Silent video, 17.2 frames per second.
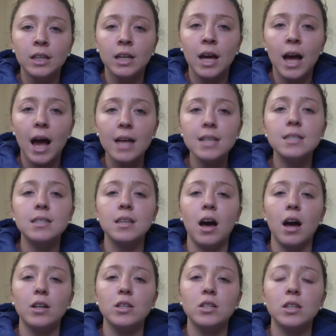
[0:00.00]
As
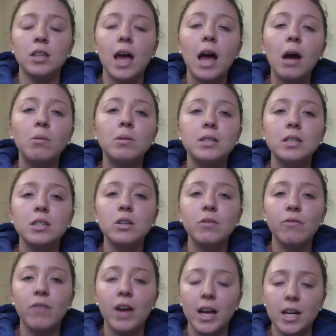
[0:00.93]
such, the acquisition
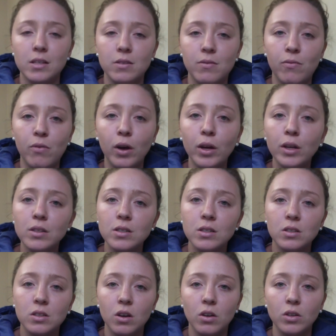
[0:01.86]
phase
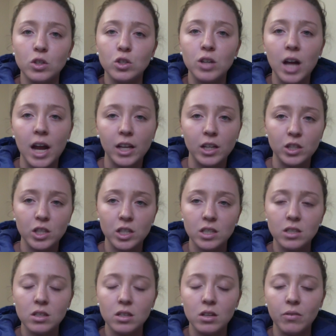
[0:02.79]
focuses on
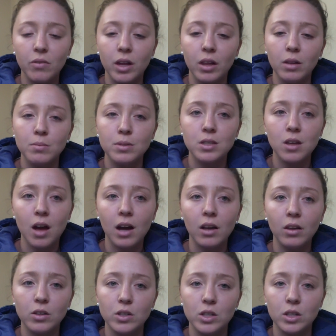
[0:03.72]
strategies to develop
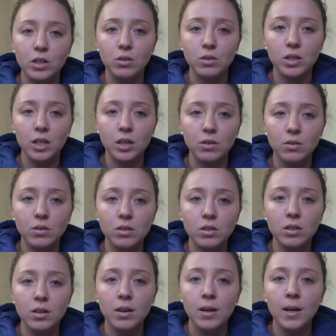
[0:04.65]
psychological skills.
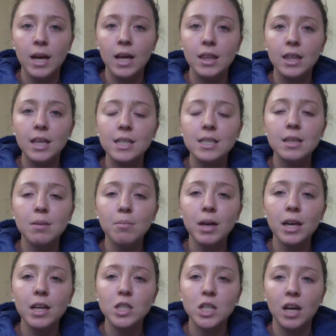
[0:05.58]
This can
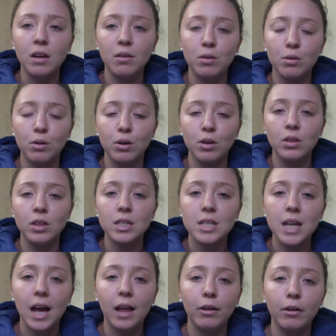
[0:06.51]
be achieved through the
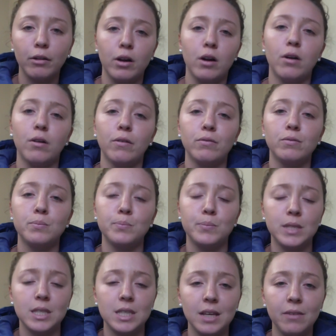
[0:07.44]
tailoring of
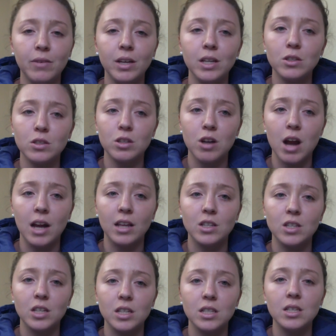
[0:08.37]
specific
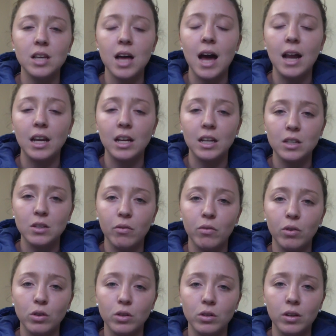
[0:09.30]
strategies at an
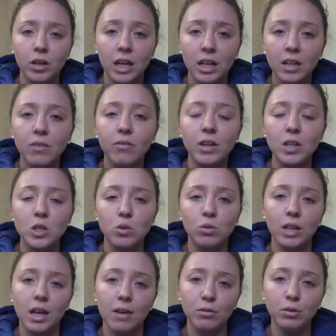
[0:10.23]
individual
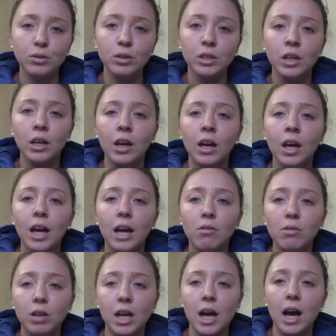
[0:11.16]
level
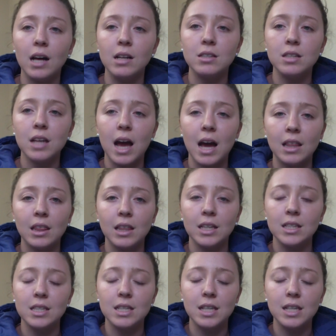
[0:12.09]
in regards to athletes'